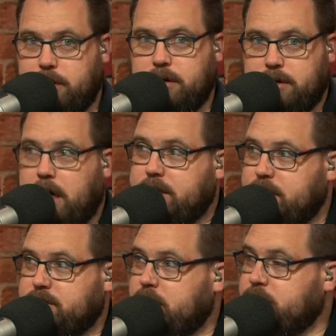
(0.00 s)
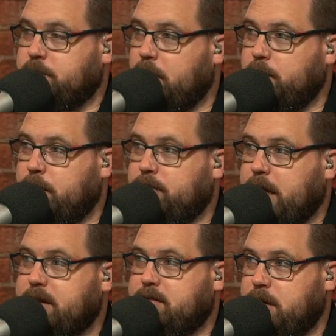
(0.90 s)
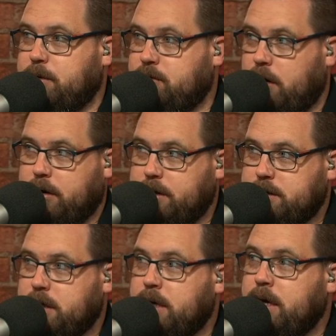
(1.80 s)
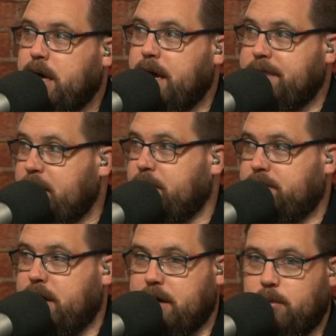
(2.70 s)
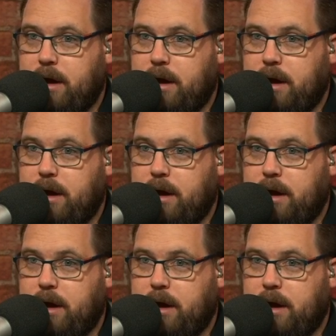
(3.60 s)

Diontae Johnson probably would have led the team in targets, and that would have taken sure.